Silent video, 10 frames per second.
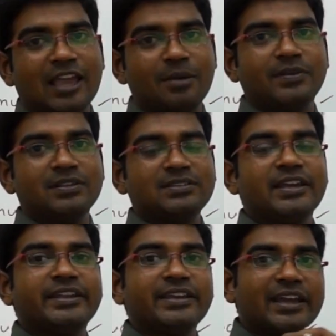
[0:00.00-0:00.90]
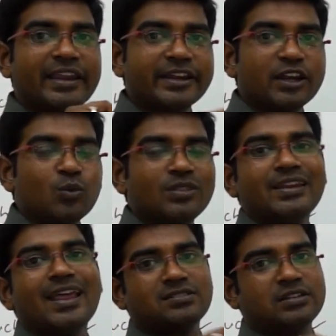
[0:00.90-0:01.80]
capitals getting connected with
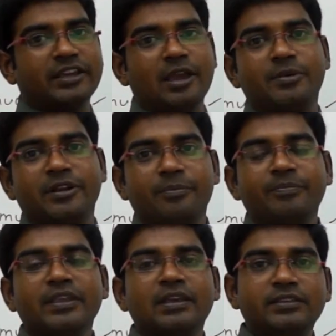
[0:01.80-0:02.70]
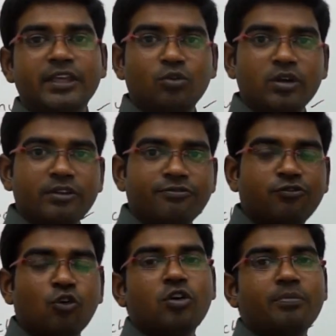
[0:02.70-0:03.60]
the national capital. There are only
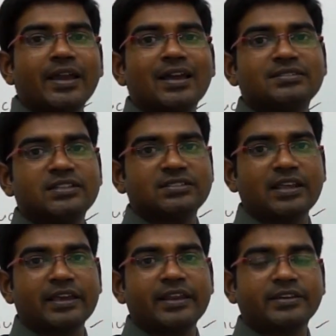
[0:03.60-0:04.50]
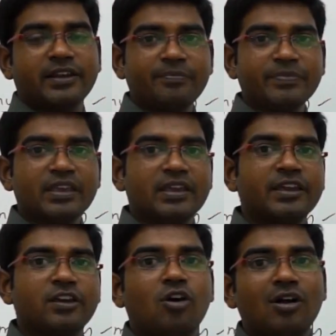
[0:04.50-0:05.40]
four mega cities are connected.
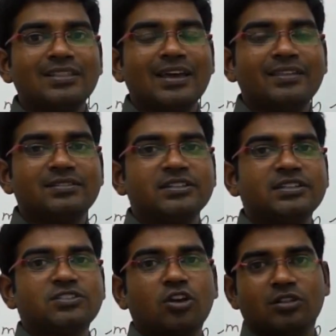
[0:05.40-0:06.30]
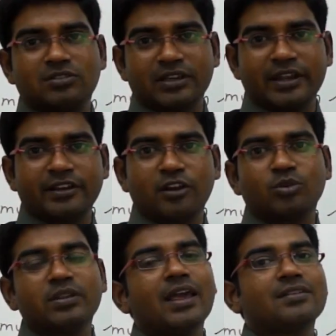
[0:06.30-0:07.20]
Here all the other cities are also connected
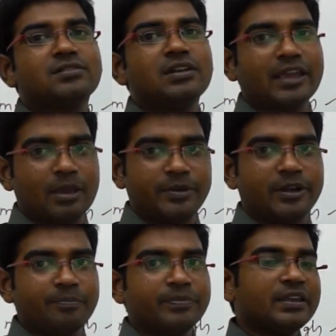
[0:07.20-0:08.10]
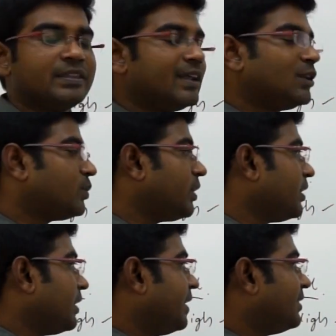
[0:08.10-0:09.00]
to the national capital. That's why
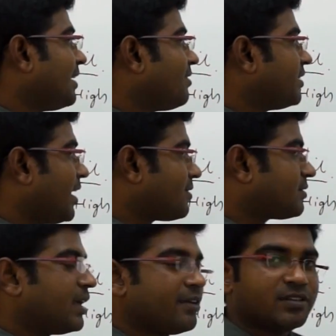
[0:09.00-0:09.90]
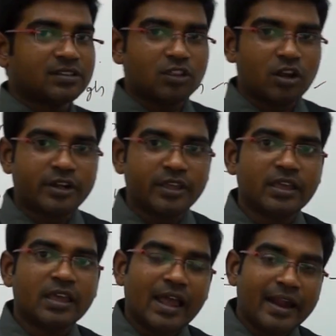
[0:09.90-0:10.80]
it is having National Highways
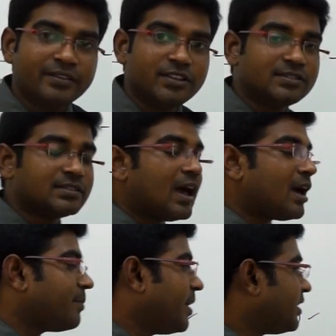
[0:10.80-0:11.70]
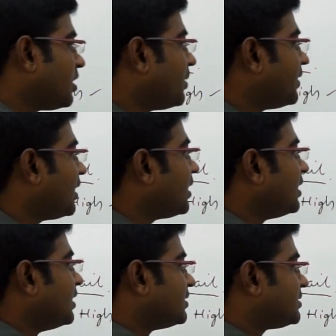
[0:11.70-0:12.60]
Authority and these are maintained by the
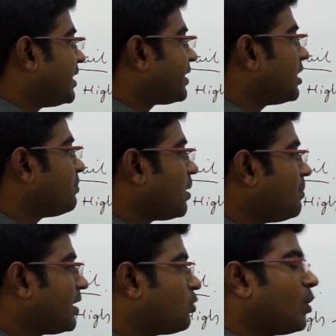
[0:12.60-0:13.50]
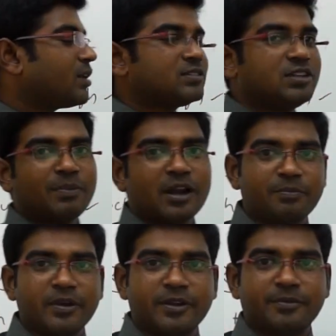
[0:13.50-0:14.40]
Central Public Works
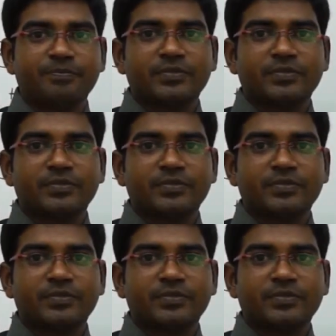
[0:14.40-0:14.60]
Department